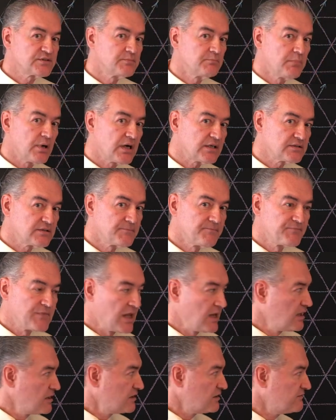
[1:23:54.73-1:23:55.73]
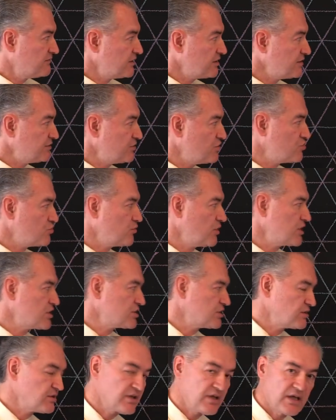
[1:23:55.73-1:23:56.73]
But the very
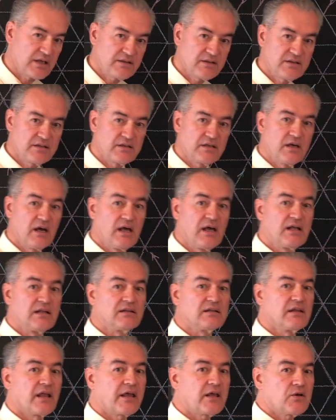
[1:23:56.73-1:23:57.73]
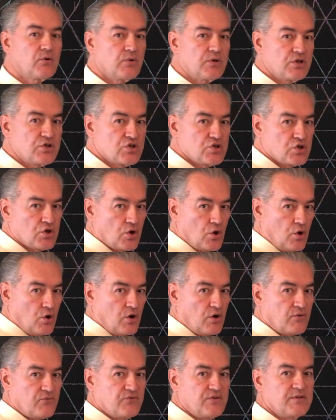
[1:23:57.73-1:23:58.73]
situation that the language
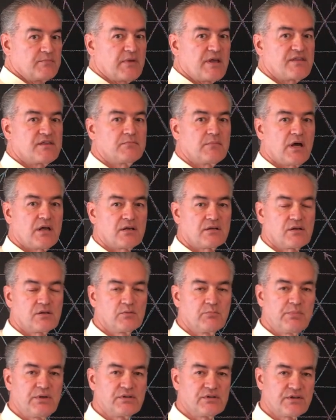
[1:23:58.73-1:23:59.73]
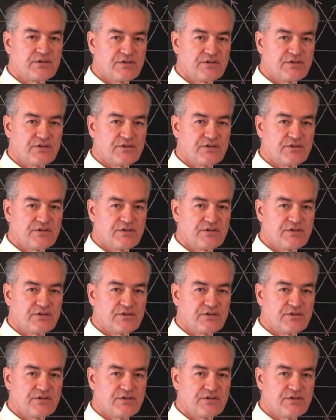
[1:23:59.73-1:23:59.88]
of the mathematical billiard